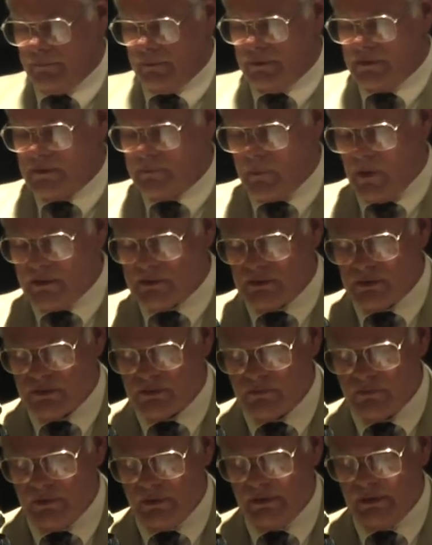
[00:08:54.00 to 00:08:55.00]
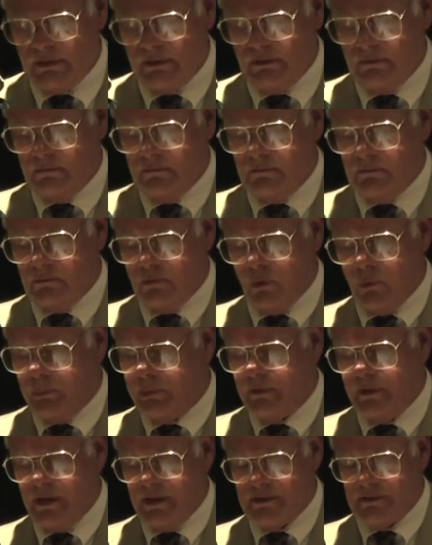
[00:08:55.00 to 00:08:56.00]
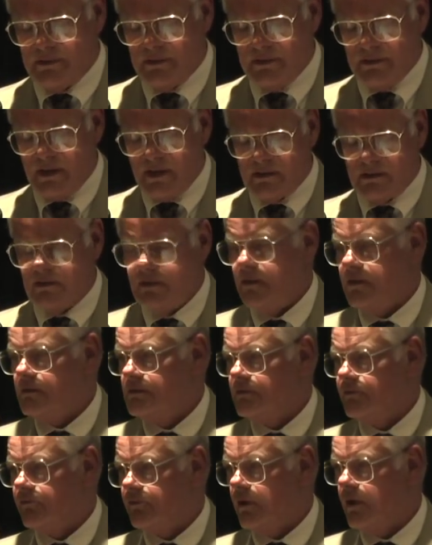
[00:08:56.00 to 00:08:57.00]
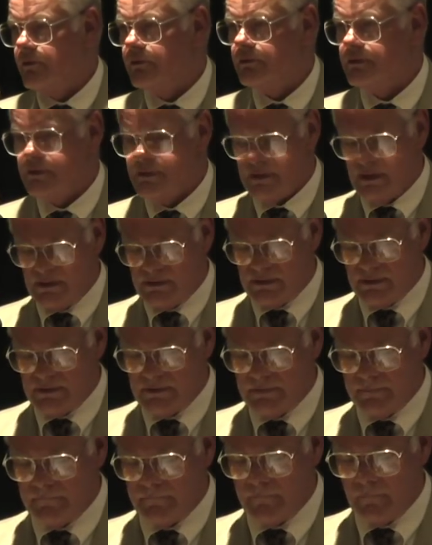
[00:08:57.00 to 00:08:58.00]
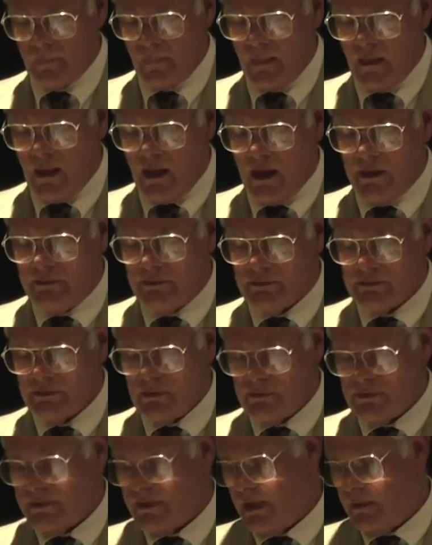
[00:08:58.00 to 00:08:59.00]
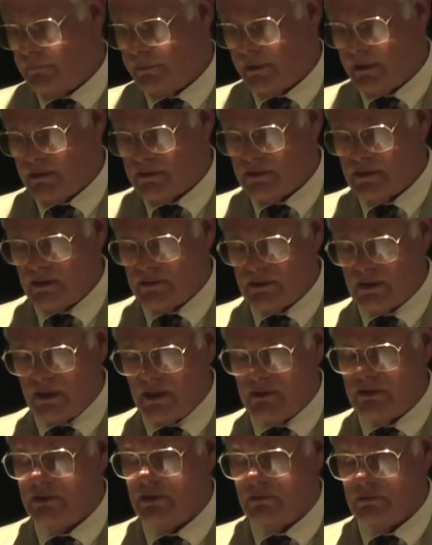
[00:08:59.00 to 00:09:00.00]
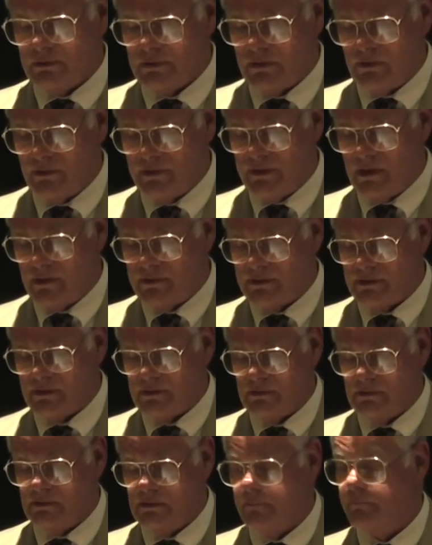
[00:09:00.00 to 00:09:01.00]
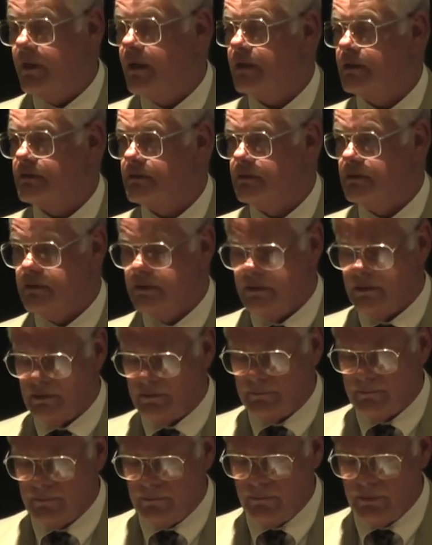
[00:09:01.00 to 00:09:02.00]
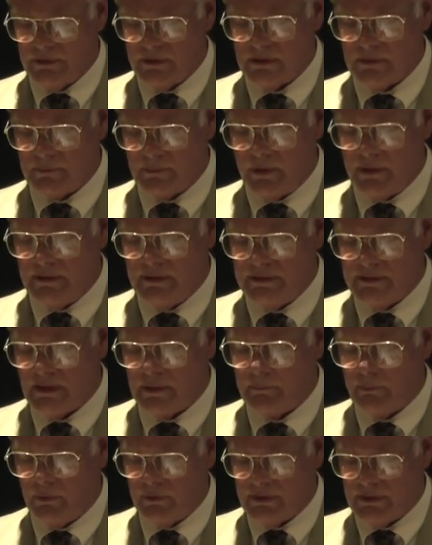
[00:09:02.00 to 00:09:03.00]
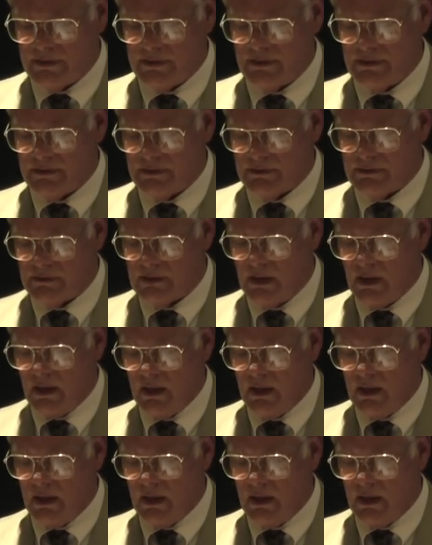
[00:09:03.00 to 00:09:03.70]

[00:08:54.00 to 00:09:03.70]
sponsors really no plans to test ticks for other diseases. And there's no state plans to educate children or adults to manage the deer, which spread the tick-borne diseases.